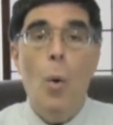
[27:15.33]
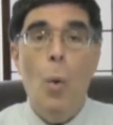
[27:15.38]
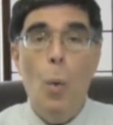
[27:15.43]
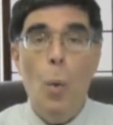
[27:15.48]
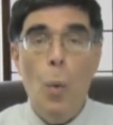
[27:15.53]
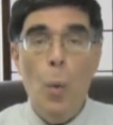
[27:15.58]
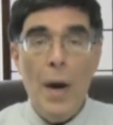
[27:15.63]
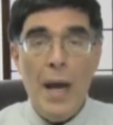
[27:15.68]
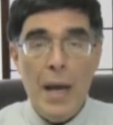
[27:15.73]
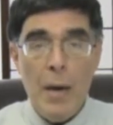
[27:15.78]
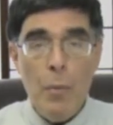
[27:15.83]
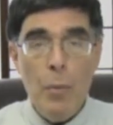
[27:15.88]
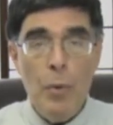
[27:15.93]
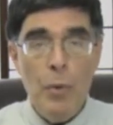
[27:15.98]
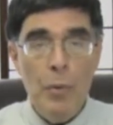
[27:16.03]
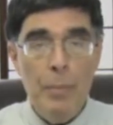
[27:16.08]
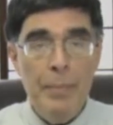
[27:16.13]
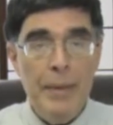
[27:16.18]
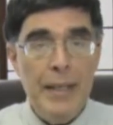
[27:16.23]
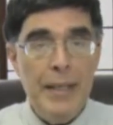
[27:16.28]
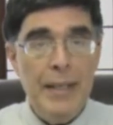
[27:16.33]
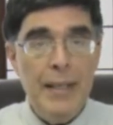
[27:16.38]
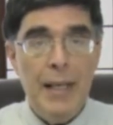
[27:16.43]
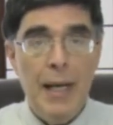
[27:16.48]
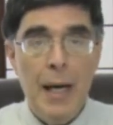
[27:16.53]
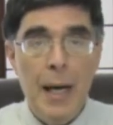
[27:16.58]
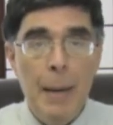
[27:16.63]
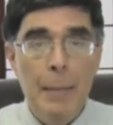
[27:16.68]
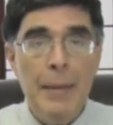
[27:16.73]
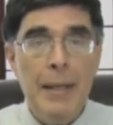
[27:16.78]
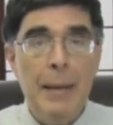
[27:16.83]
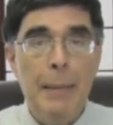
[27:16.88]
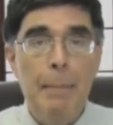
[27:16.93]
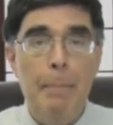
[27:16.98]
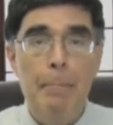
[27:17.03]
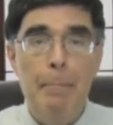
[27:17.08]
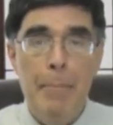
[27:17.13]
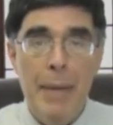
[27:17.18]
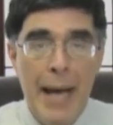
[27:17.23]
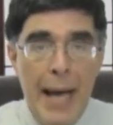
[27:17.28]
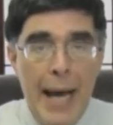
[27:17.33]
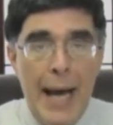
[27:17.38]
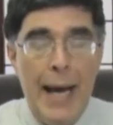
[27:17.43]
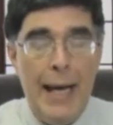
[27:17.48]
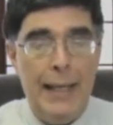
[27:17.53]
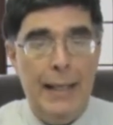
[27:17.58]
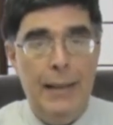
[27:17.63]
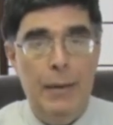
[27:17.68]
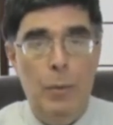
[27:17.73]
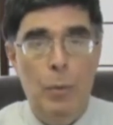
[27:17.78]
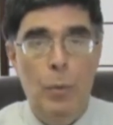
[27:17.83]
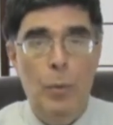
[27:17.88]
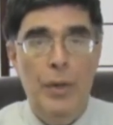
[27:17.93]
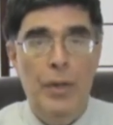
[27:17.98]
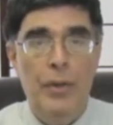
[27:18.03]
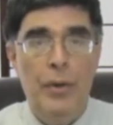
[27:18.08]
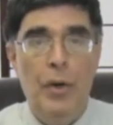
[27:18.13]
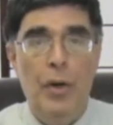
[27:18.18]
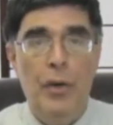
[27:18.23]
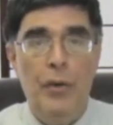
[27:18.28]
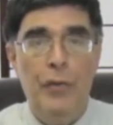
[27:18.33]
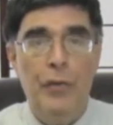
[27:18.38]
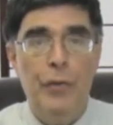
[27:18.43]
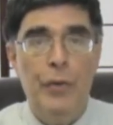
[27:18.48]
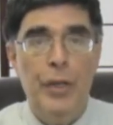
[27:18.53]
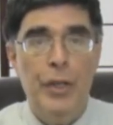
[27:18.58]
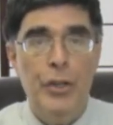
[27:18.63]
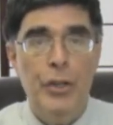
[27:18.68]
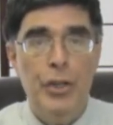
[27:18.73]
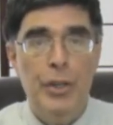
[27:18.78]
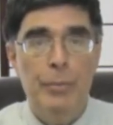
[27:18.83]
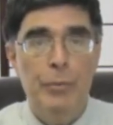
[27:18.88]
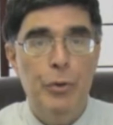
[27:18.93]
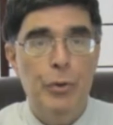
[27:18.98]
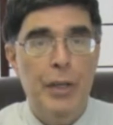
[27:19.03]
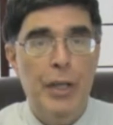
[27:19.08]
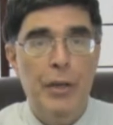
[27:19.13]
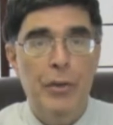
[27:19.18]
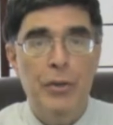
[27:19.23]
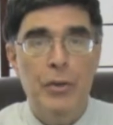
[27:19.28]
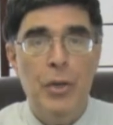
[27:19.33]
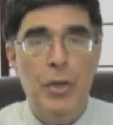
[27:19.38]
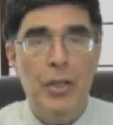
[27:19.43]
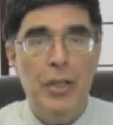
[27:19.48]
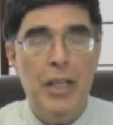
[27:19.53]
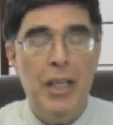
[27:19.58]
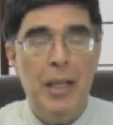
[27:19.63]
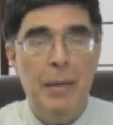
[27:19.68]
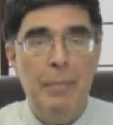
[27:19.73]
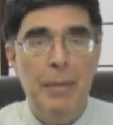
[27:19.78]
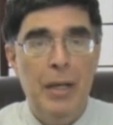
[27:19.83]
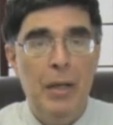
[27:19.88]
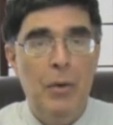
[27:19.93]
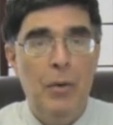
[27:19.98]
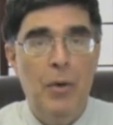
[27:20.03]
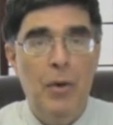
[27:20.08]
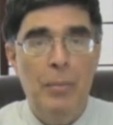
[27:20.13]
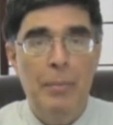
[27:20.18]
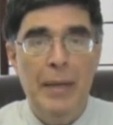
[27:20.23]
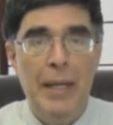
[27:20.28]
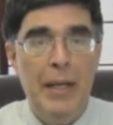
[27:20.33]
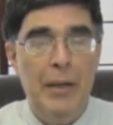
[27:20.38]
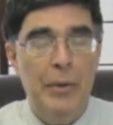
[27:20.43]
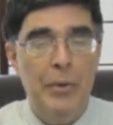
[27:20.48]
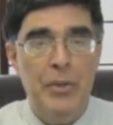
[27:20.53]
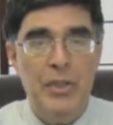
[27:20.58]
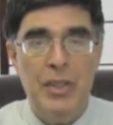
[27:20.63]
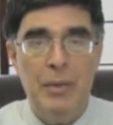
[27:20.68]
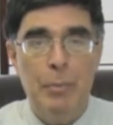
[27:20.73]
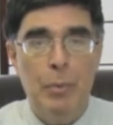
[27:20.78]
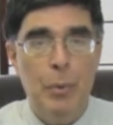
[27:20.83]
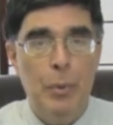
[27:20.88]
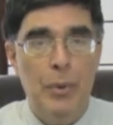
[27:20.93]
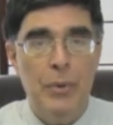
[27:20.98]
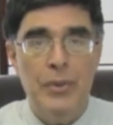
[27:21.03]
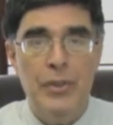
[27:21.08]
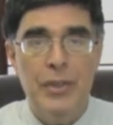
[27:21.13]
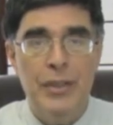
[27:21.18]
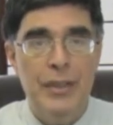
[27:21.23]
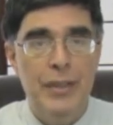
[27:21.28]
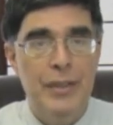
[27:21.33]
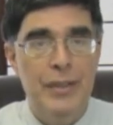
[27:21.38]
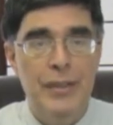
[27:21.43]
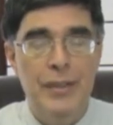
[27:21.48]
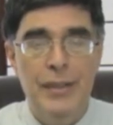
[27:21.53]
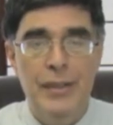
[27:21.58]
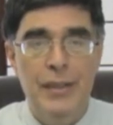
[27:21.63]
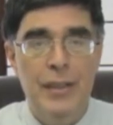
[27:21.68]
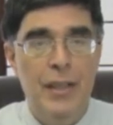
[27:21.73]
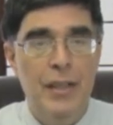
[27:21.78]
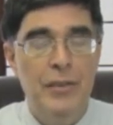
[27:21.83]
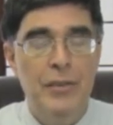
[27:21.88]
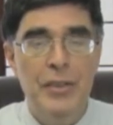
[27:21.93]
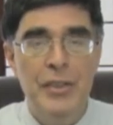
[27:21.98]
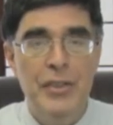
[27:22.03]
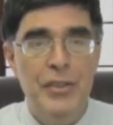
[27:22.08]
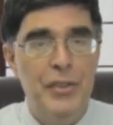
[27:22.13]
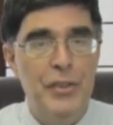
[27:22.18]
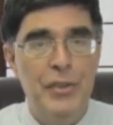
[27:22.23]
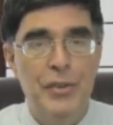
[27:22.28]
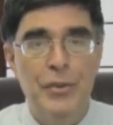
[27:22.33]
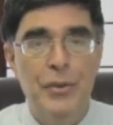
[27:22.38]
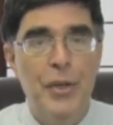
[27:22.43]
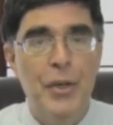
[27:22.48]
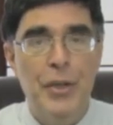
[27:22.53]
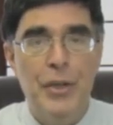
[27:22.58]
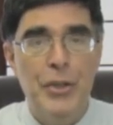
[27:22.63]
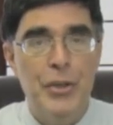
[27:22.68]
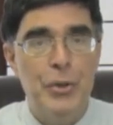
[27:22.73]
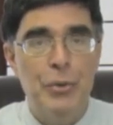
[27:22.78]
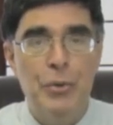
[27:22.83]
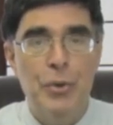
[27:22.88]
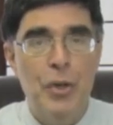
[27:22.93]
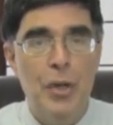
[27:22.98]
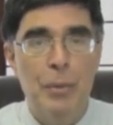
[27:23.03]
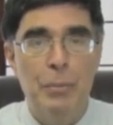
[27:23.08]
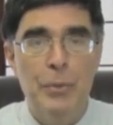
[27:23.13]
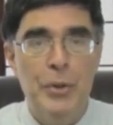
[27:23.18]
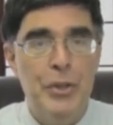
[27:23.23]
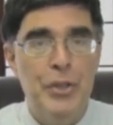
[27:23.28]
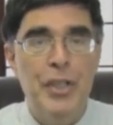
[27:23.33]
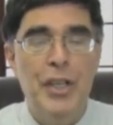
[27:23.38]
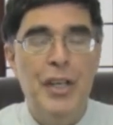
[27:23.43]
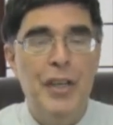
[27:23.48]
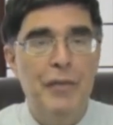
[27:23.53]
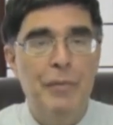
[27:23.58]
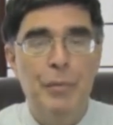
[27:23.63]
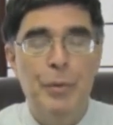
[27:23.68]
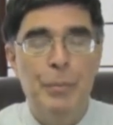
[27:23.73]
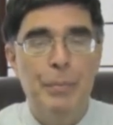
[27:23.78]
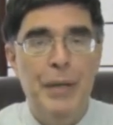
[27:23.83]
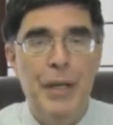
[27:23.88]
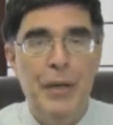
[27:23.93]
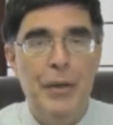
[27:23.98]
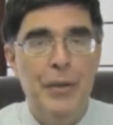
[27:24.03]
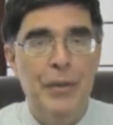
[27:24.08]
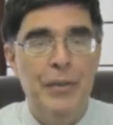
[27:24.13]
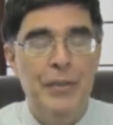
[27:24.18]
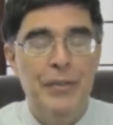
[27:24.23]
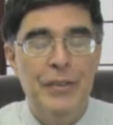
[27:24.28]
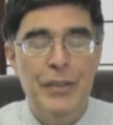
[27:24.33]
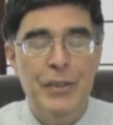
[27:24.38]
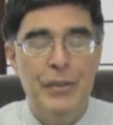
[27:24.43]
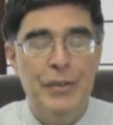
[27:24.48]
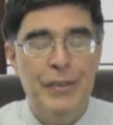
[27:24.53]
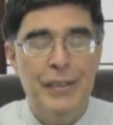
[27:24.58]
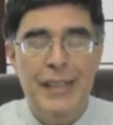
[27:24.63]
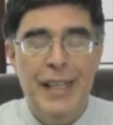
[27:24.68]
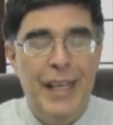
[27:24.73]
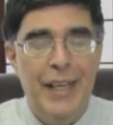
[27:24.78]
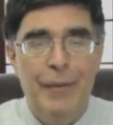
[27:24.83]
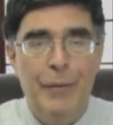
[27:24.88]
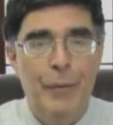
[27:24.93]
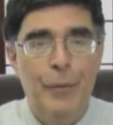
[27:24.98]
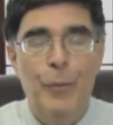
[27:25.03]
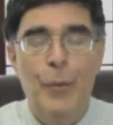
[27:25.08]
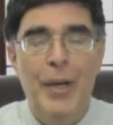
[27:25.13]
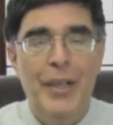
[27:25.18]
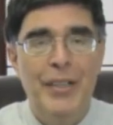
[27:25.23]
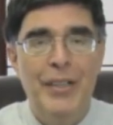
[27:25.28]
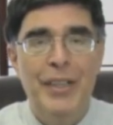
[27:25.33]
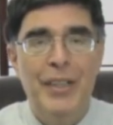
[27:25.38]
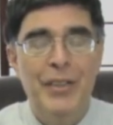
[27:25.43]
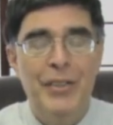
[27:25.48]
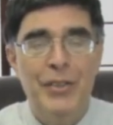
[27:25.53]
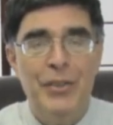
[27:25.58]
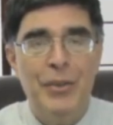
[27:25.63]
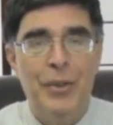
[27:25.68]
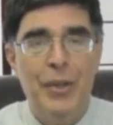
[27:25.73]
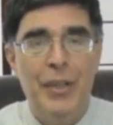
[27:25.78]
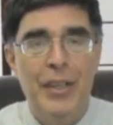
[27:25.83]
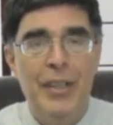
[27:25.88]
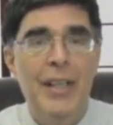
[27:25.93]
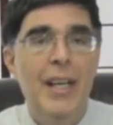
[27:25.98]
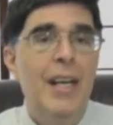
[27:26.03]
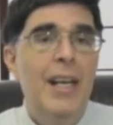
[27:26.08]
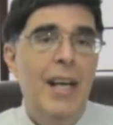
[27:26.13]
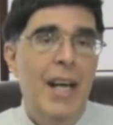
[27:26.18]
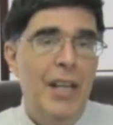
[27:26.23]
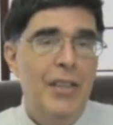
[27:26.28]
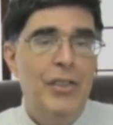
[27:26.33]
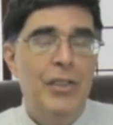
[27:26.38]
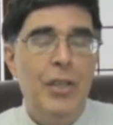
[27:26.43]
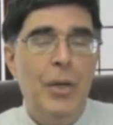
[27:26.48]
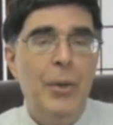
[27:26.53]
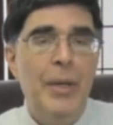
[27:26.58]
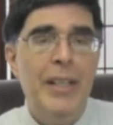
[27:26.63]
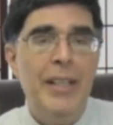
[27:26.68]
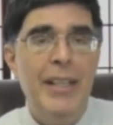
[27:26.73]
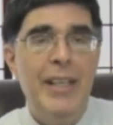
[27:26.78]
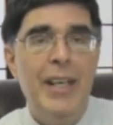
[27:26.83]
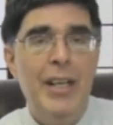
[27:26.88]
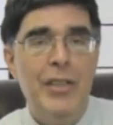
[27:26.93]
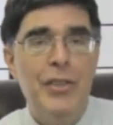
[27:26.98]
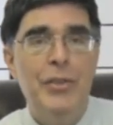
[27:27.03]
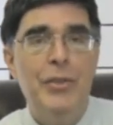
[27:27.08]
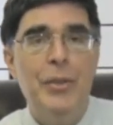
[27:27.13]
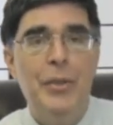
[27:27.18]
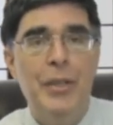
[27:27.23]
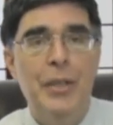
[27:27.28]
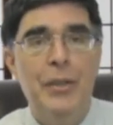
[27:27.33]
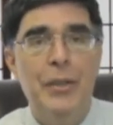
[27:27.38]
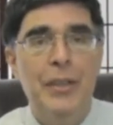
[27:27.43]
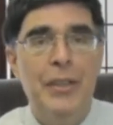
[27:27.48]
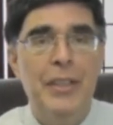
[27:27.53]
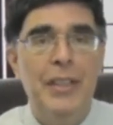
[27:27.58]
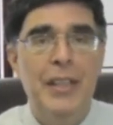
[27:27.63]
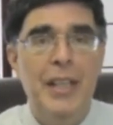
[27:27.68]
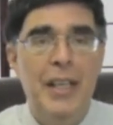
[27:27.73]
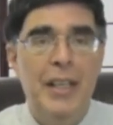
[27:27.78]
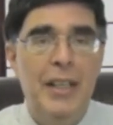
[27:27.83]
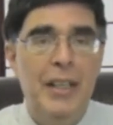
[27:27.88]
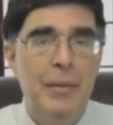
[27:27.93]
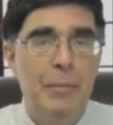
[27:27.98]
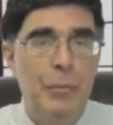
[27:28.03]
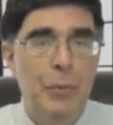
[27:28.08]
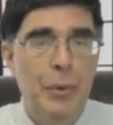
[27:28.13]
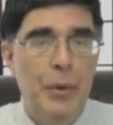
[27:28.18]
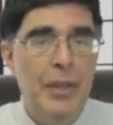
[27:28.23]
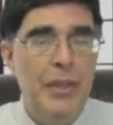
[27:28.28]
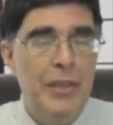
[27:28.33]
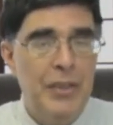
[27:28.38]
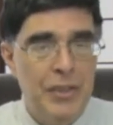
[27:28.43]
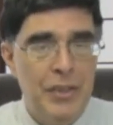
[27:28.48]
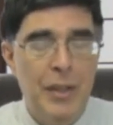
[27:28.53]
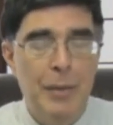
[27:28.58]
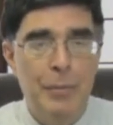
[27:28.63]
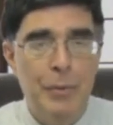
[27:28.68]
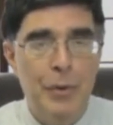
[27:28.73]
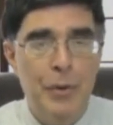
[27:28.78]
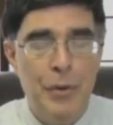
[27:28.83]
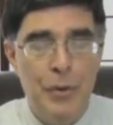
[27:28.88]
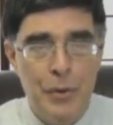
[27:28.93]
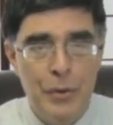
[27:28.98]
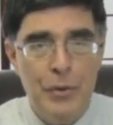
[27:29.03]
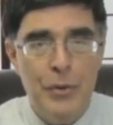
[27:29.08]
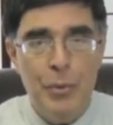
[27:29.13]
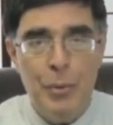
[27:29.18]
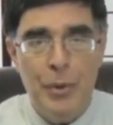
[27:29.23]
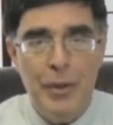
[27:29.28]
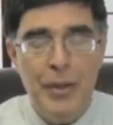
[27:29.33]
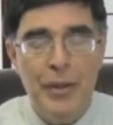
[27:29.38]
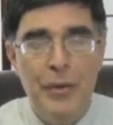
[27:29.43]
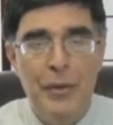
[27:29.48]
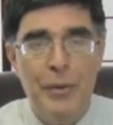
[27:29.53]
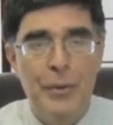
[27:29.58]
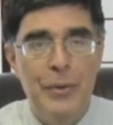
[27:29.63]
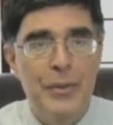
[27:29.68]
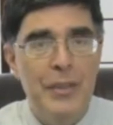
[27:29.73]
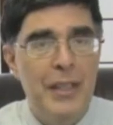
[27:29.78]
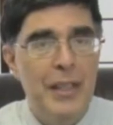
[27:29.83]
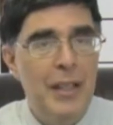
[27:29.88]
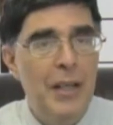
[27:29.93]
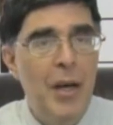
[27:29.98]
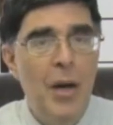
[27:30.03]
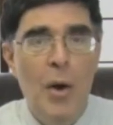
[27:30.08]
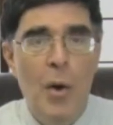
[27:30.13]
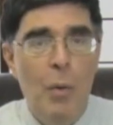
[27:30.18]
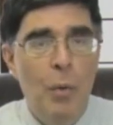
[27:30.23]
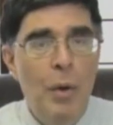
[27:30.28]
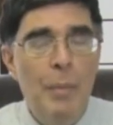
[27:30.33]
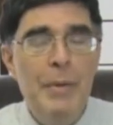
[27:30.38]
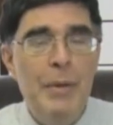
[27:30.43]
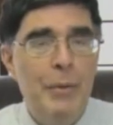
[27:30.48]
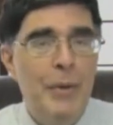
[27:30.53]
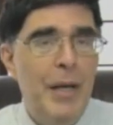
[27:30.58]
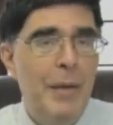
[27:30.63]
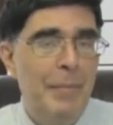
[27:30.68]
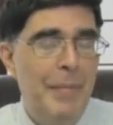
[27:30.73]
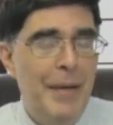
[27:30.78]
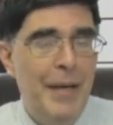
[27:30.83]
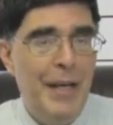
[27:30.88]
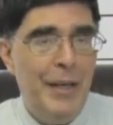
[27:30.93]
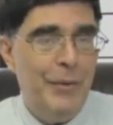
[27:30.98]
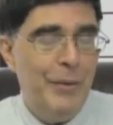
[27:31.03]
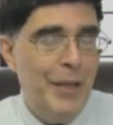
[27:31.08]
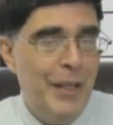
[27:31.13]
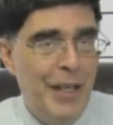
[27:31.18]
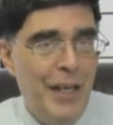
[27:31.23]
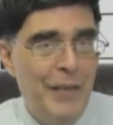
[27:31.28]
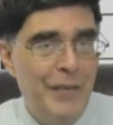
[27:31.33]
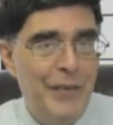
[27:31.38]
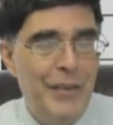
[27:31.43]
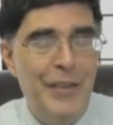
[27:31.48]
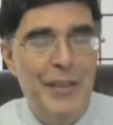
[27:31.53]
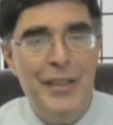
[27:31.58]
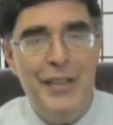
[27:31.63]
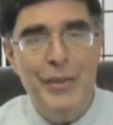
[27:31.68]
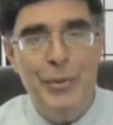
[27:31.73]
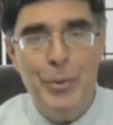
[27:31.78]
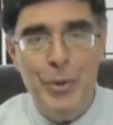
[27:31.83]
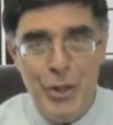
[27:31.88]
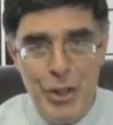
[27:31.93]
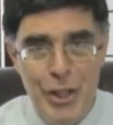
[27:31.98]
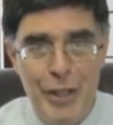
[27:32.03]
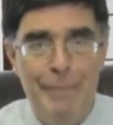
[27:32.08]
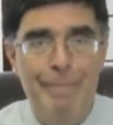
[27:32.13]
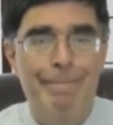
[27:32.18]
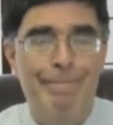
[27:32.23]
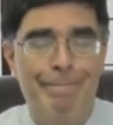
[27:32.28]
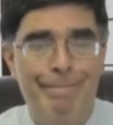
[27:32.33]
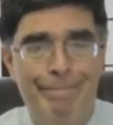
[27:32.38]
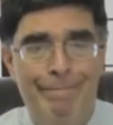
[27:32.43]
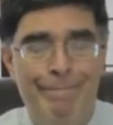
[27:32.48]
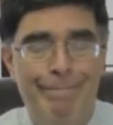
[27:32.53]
We will be coming back with our friend Jim Dreher talking about all matters sports and a list as long as your arm, which I have prepared and just can't wait to get started. It's Tony DeAngelo here on Connecticut Morning, December 3rd, 2013. We'll be right back right after this with Jim.